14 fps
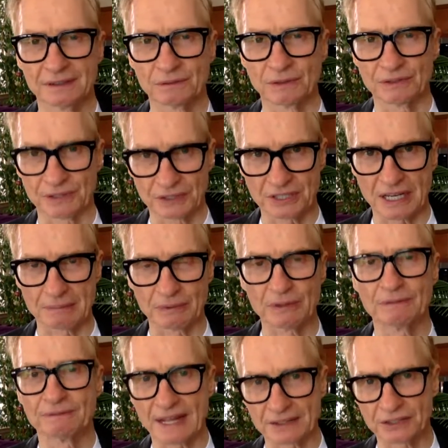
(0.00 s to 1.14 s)
with
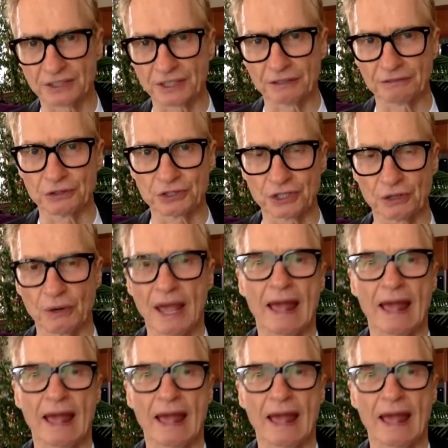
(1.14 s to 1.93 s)
Sable. That's an interview show.